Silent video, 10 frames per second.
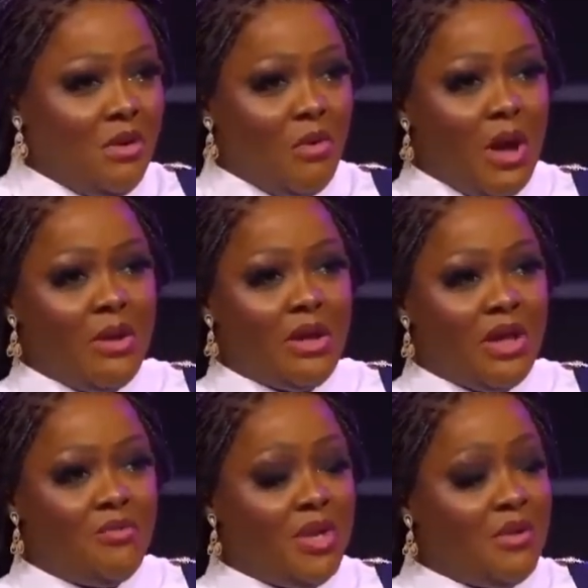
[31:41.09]
Onkwayo
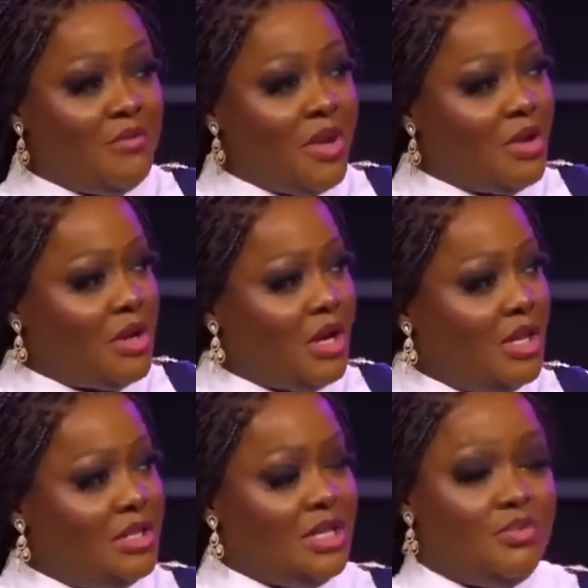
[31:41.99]
gave me a very
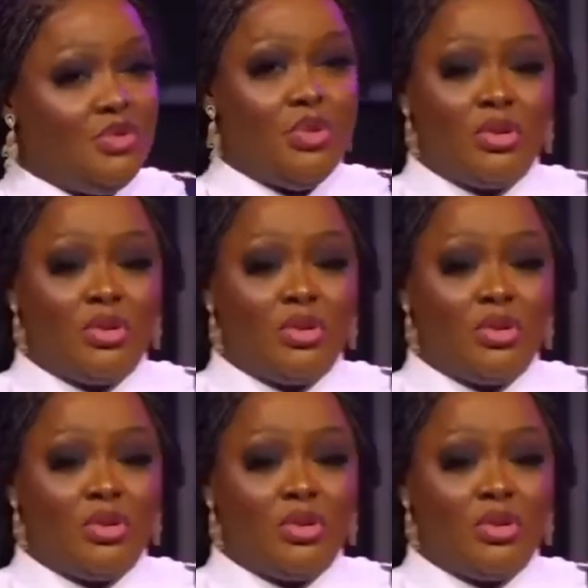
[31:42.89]
clean table,